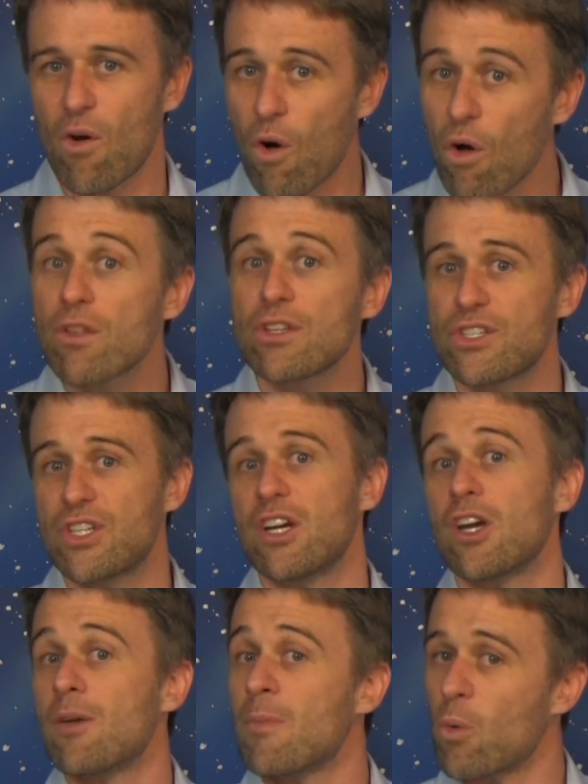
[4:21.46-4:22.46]
all the
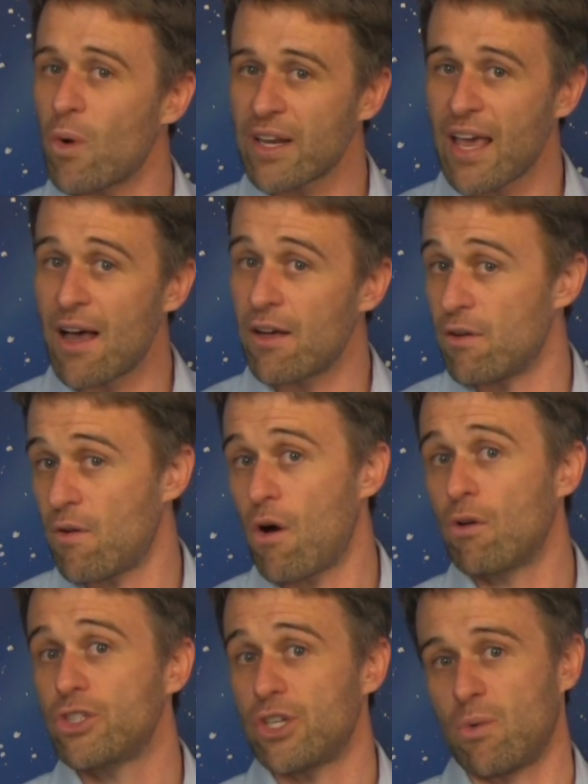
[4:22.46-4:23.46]
deuterium in one gallon of
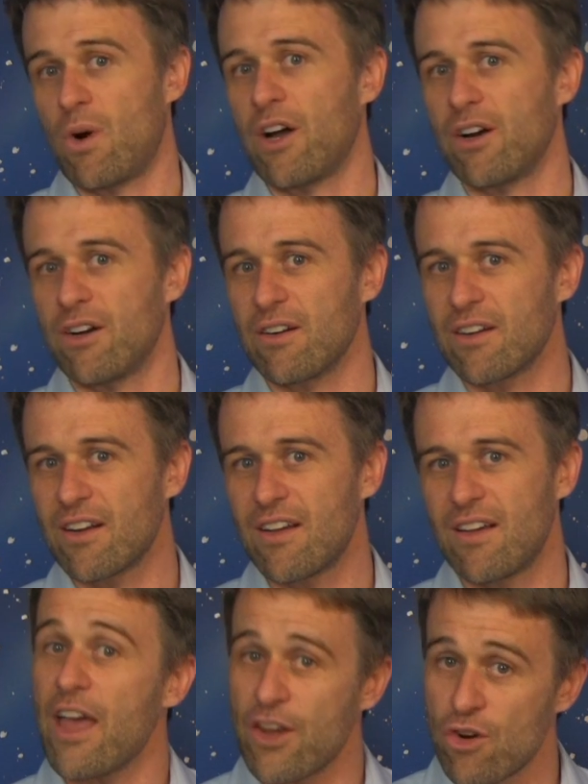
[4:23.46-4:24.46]
ocean water
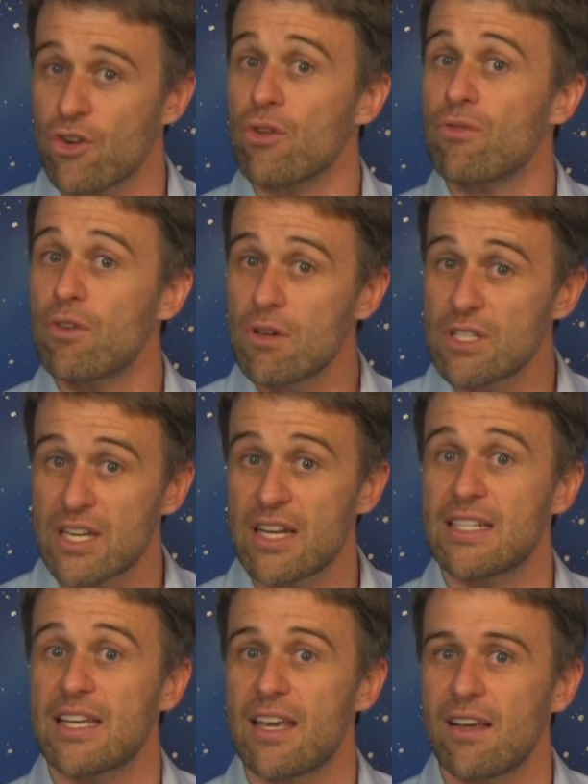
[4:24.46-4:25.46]
and you diffuse it
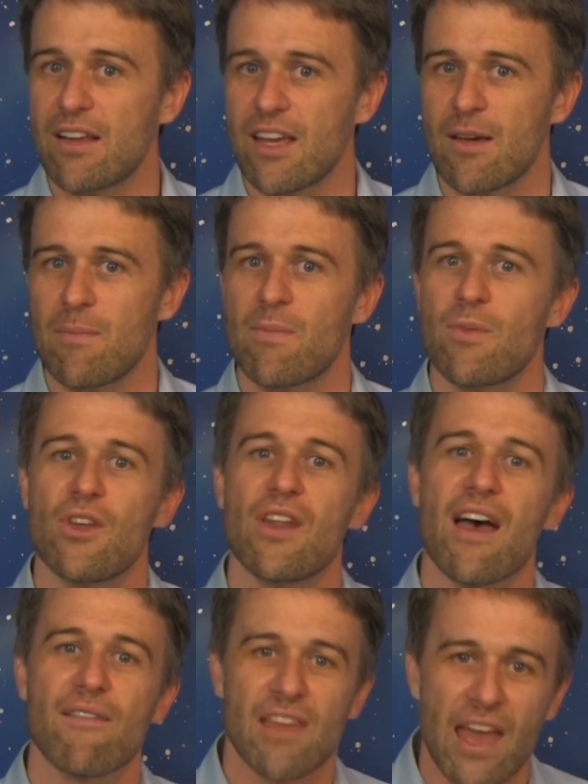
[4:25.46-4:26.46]
into helium, you'd
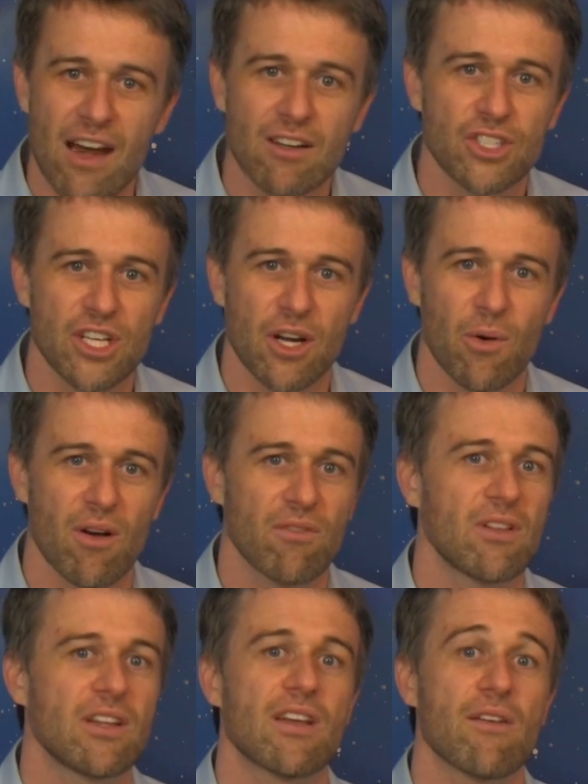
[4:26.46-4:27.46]
have the energy
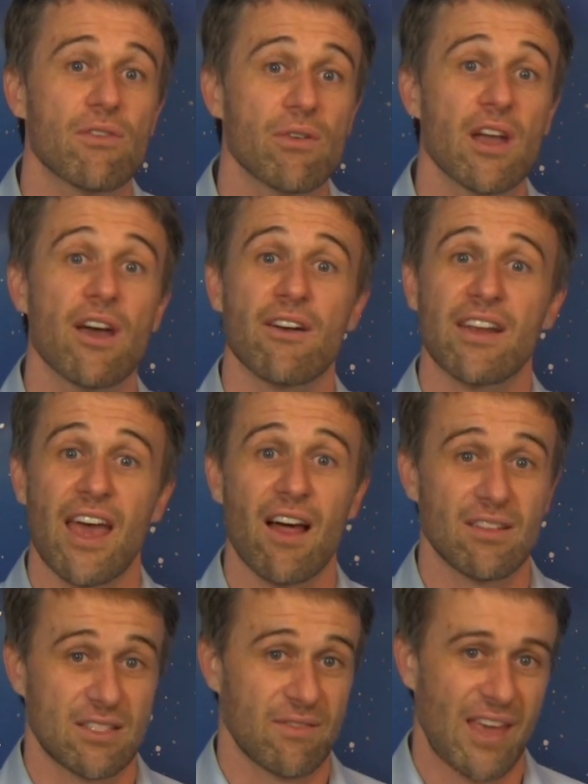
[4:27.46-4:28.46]
equivalent of 300
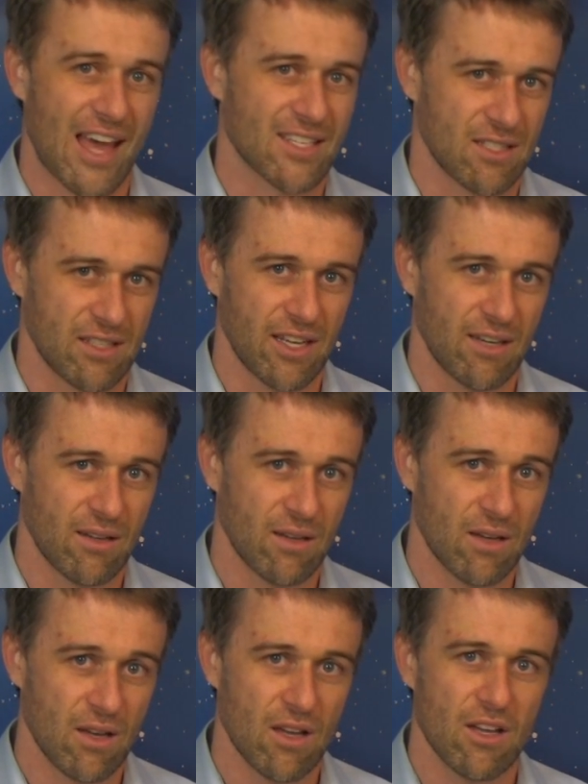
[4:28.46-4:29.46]
gallons of gasoline.
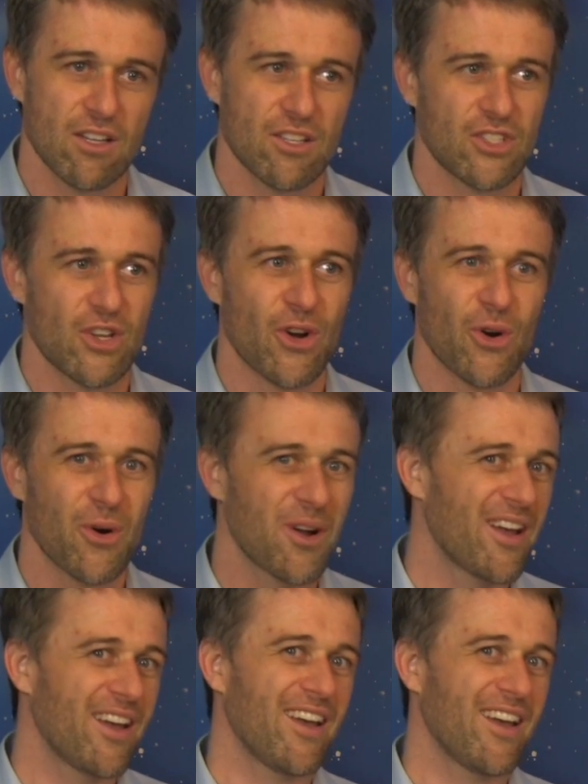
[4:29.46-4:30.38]
So,